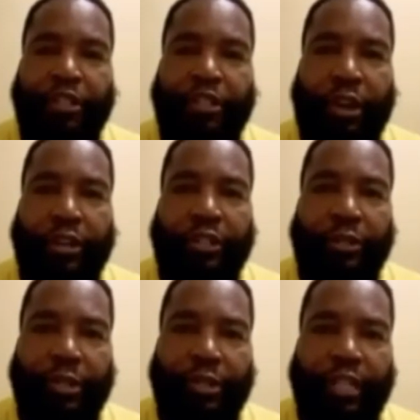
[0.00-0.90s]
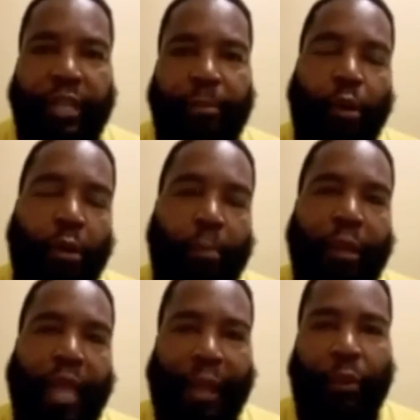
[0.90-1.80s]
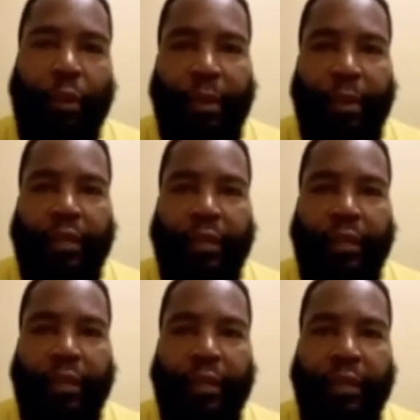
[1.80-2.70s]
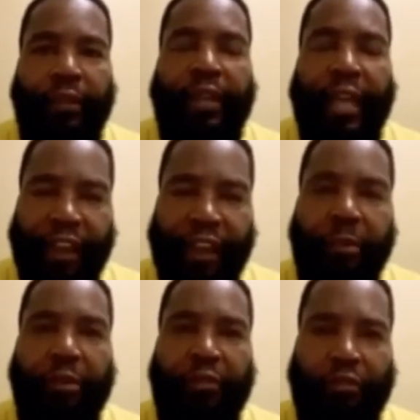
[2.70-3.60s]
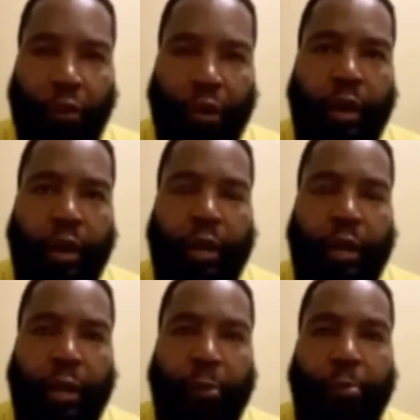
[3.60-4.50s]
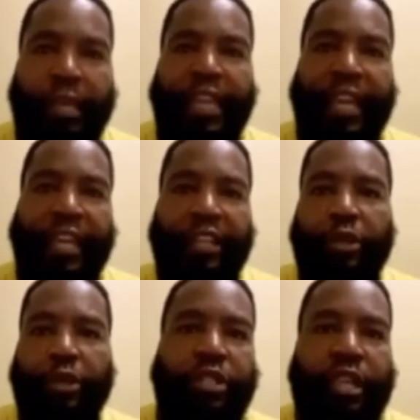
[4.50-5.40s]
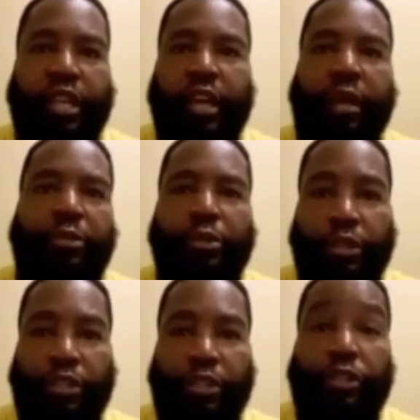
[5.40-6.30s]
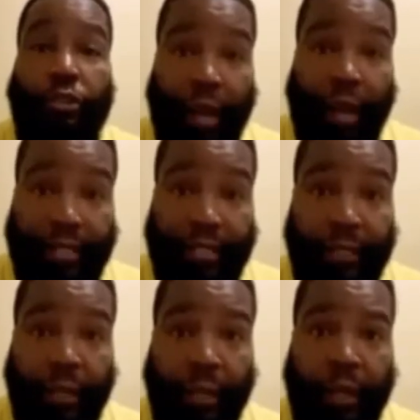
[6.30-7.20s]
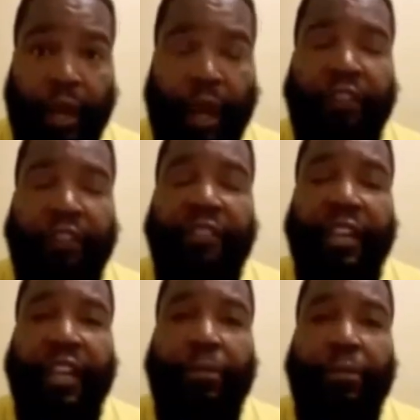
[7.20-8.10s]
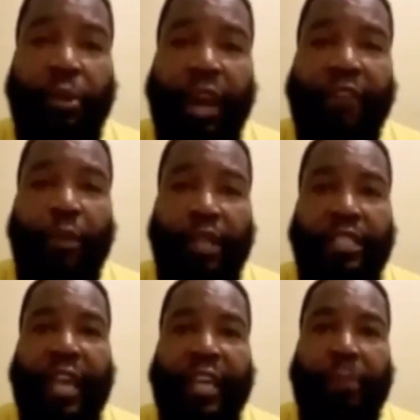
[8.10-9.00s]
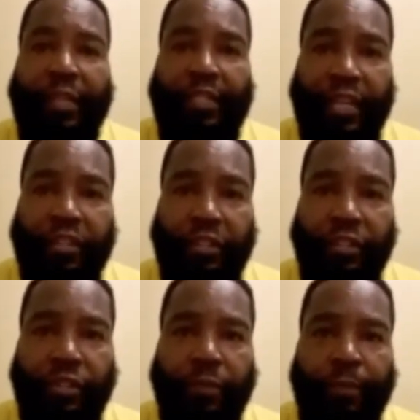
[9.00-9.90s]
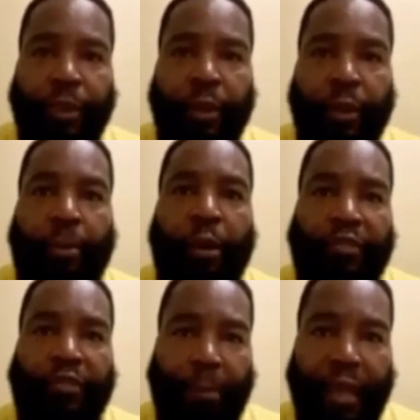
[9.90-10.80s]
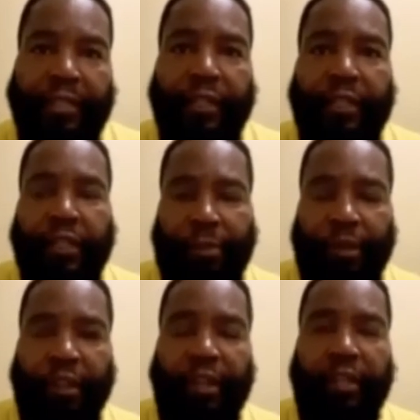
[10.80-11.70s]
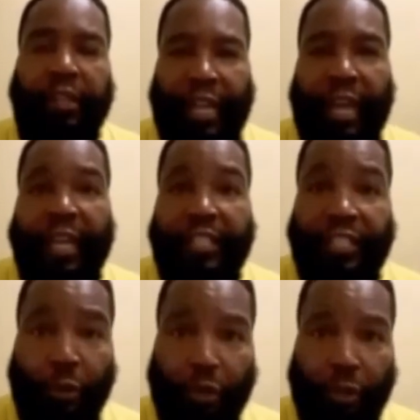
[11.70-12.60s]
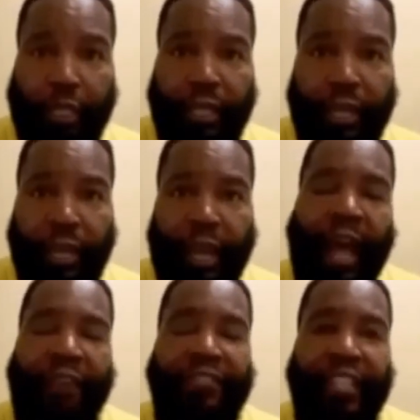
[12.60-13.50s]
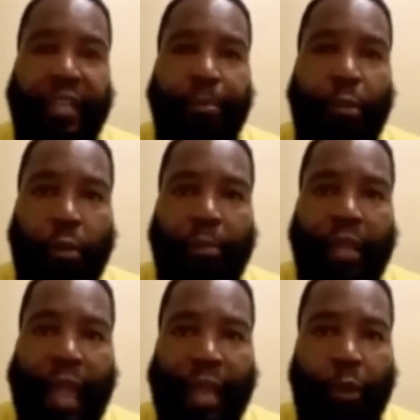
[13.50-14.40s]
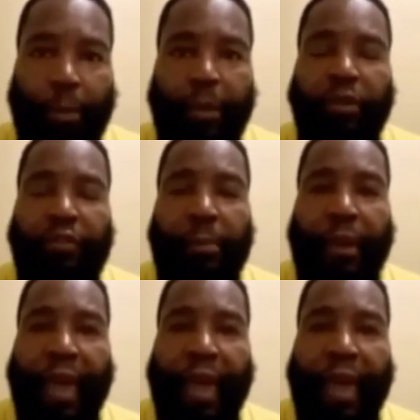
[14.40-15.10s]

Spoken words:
I'm starting to see more Black women than ever before beginning to succumb to the stress of living up to everyone's expectations, both domestically, politically, and socially. I've seen more Black women over the